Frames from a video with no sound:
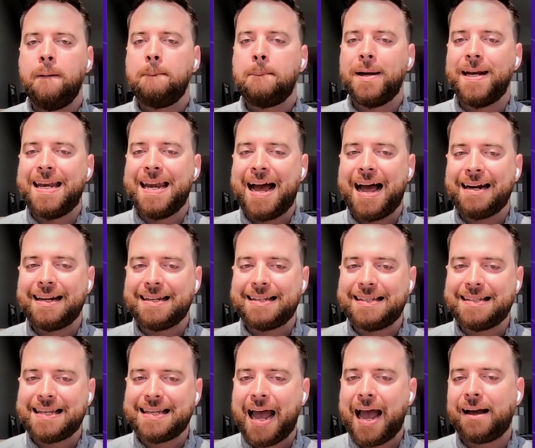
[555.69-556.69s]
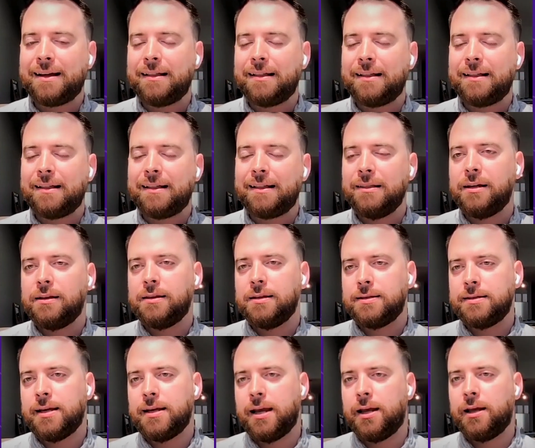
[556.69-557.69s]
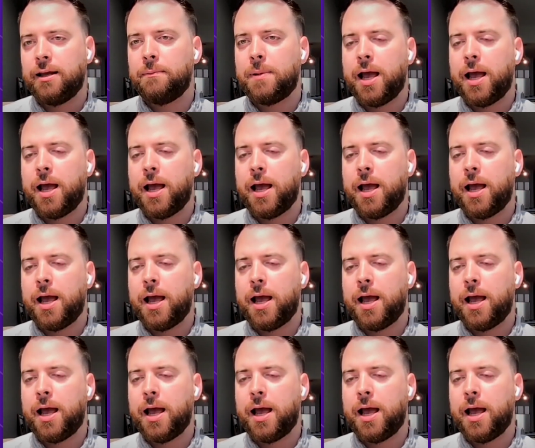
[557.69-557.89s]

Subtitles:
but not exactly the same